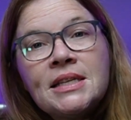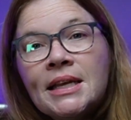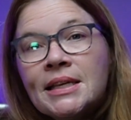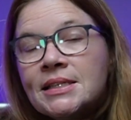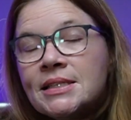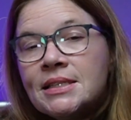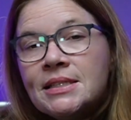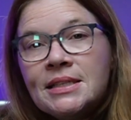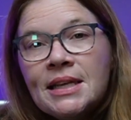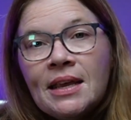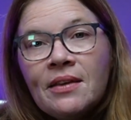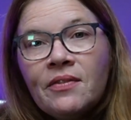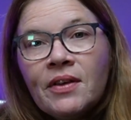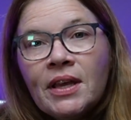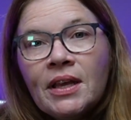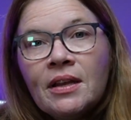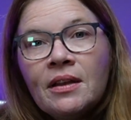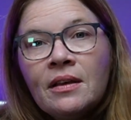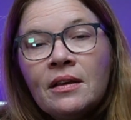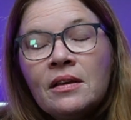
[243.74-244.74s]
next to
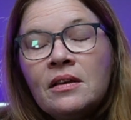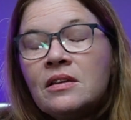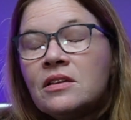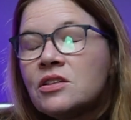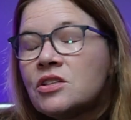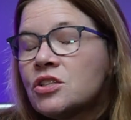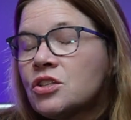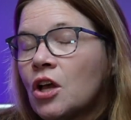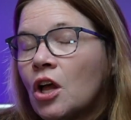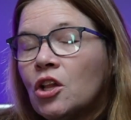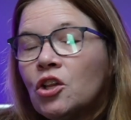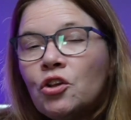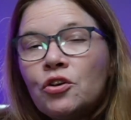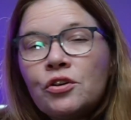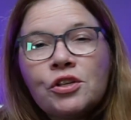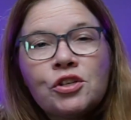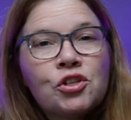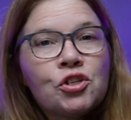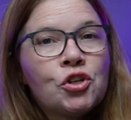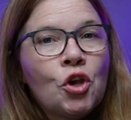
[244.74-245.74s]
David, Saul
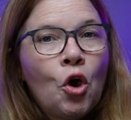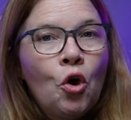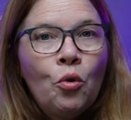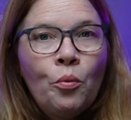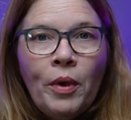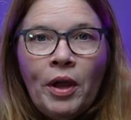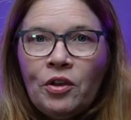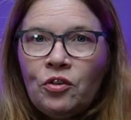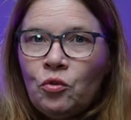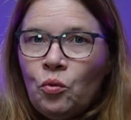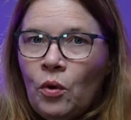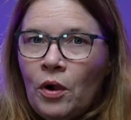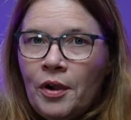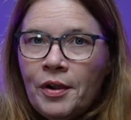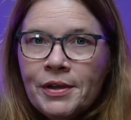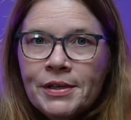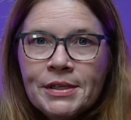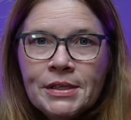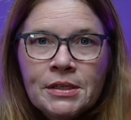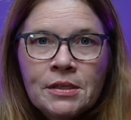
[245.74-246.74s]
looks so much
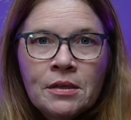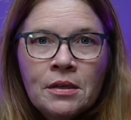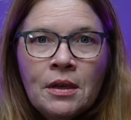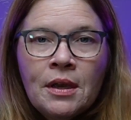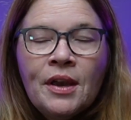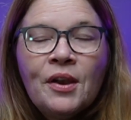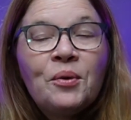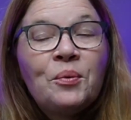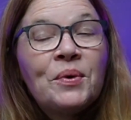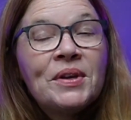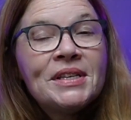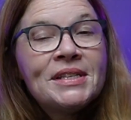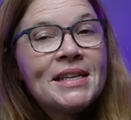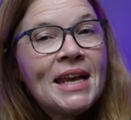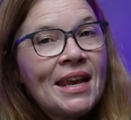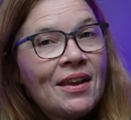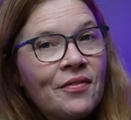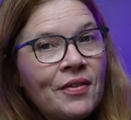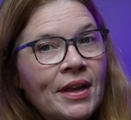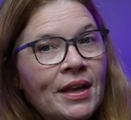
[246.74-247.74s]
worse. When
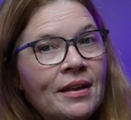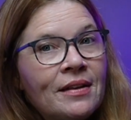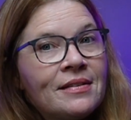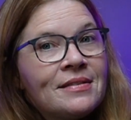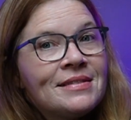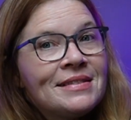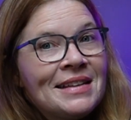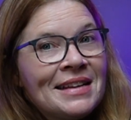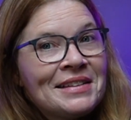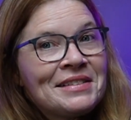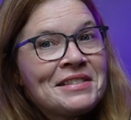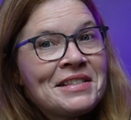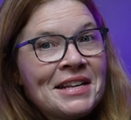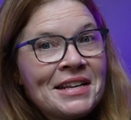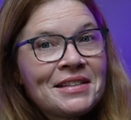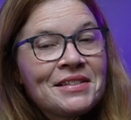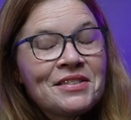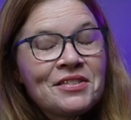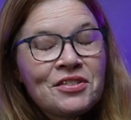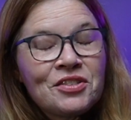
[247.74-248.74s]
David stands
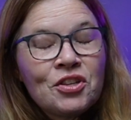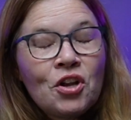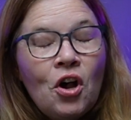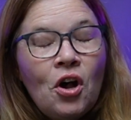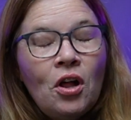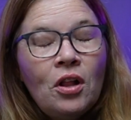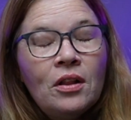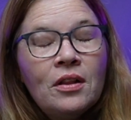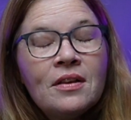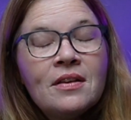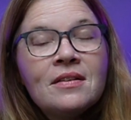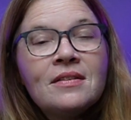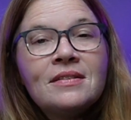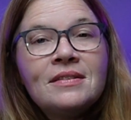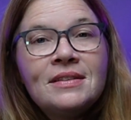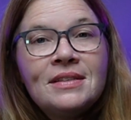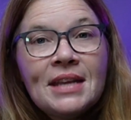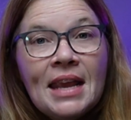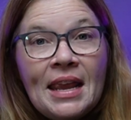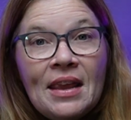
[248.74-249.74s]
next to Saul,
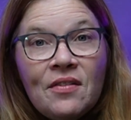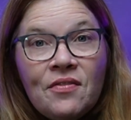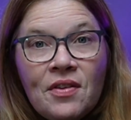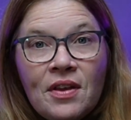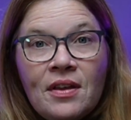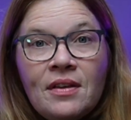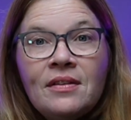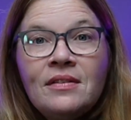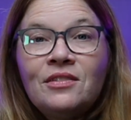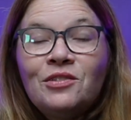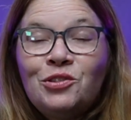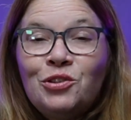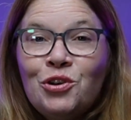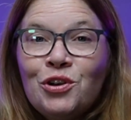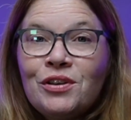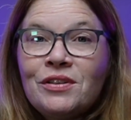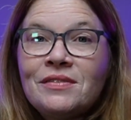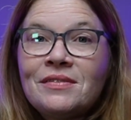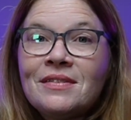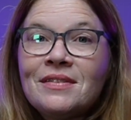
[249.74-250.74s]
David
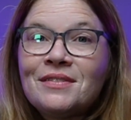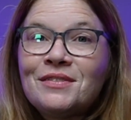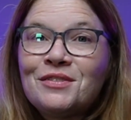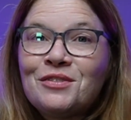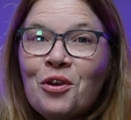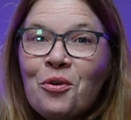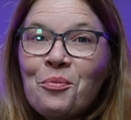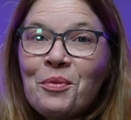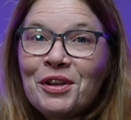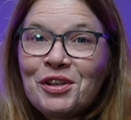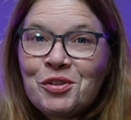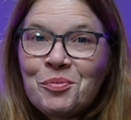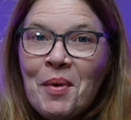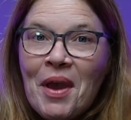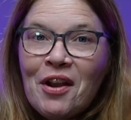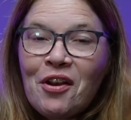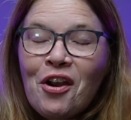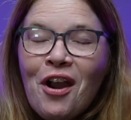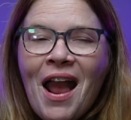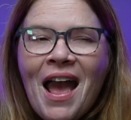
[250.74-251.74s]
looks so much
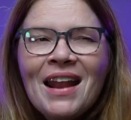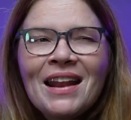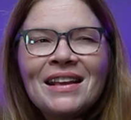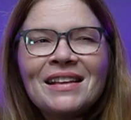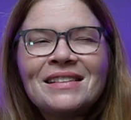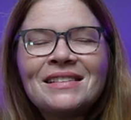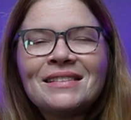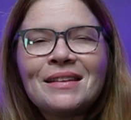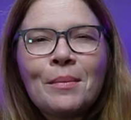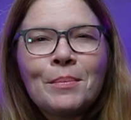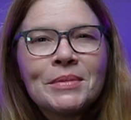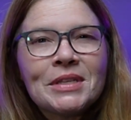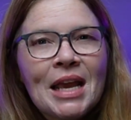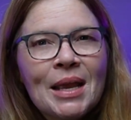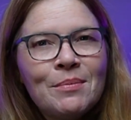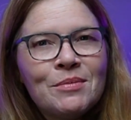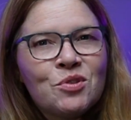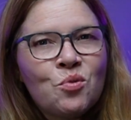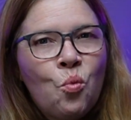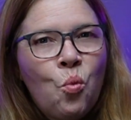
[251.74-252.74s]
better. And I
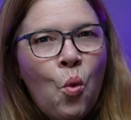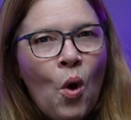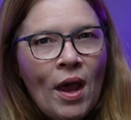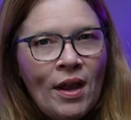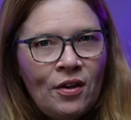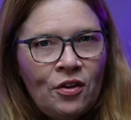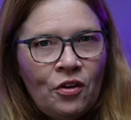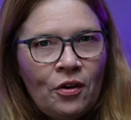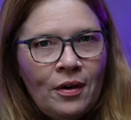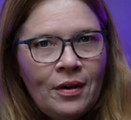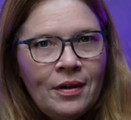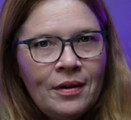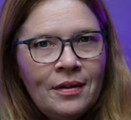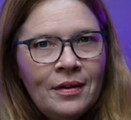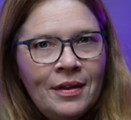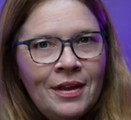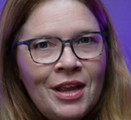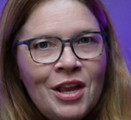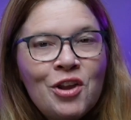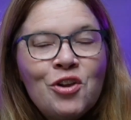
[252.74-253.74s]
sometimes wonder,
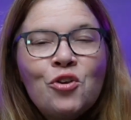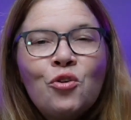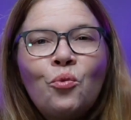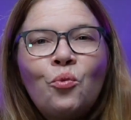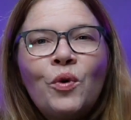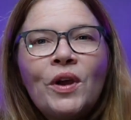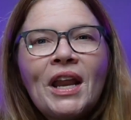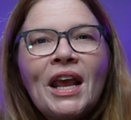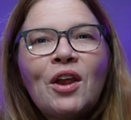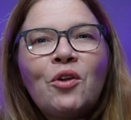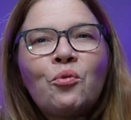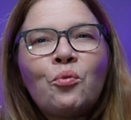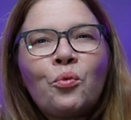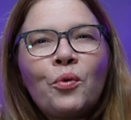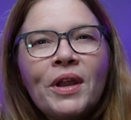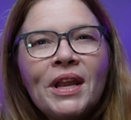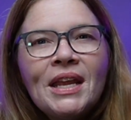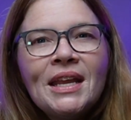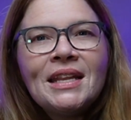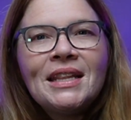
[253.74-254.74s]
when I
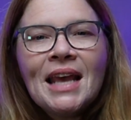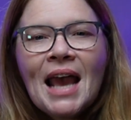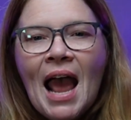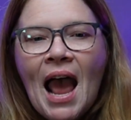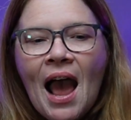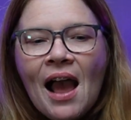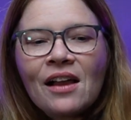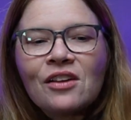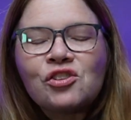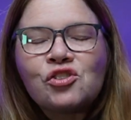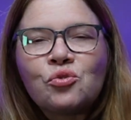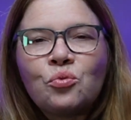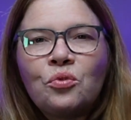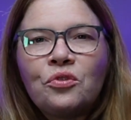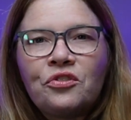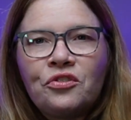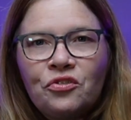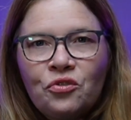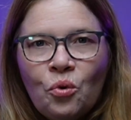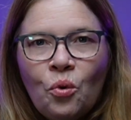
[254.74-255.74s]
read the
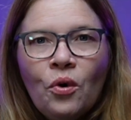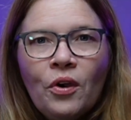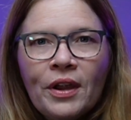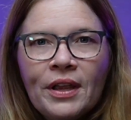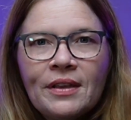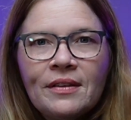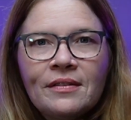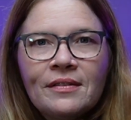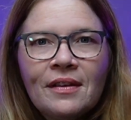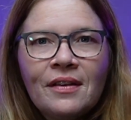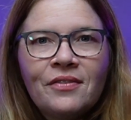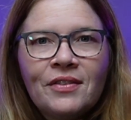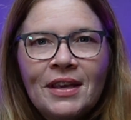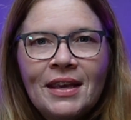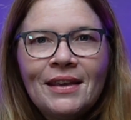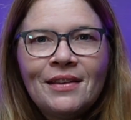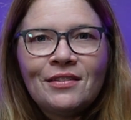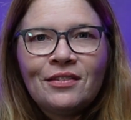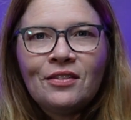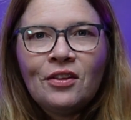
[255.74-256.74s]
actual stories of
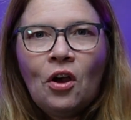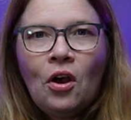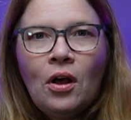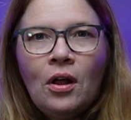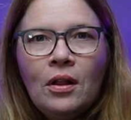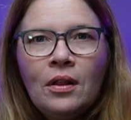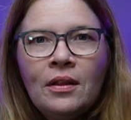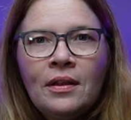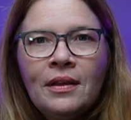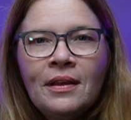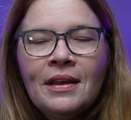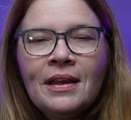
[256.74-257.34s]
King Saul,